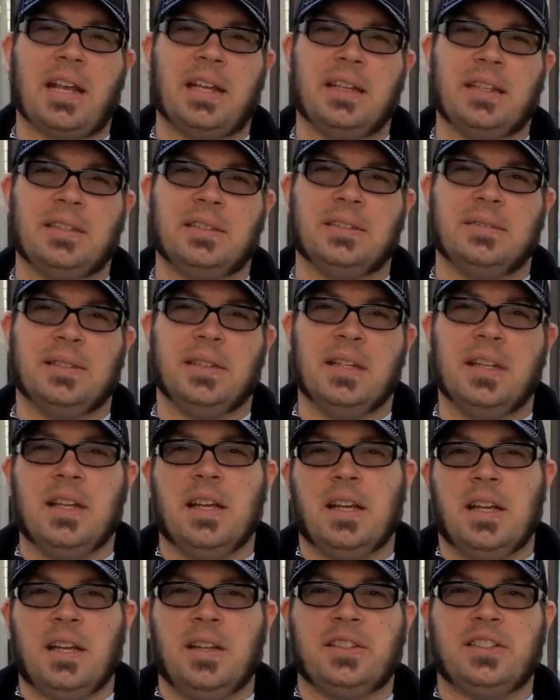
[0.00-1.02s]
and
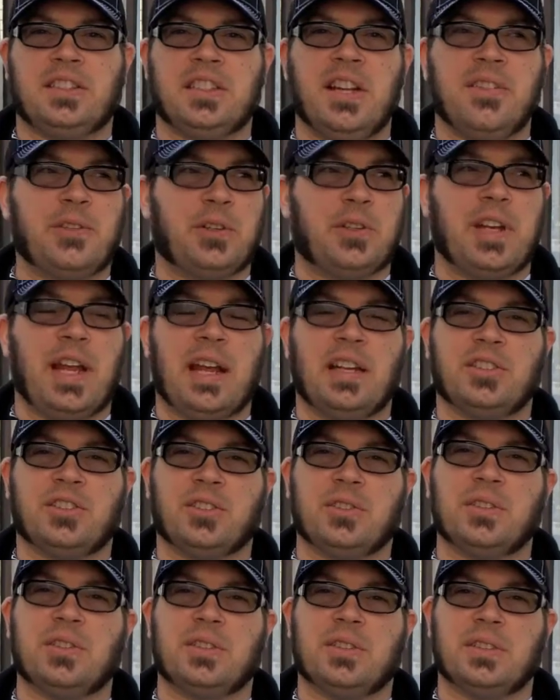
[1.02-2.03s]
sniff
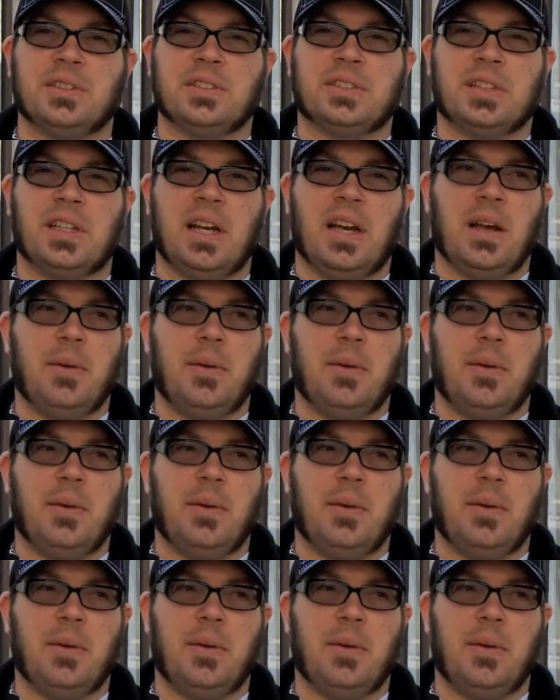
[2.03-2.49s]
credentials.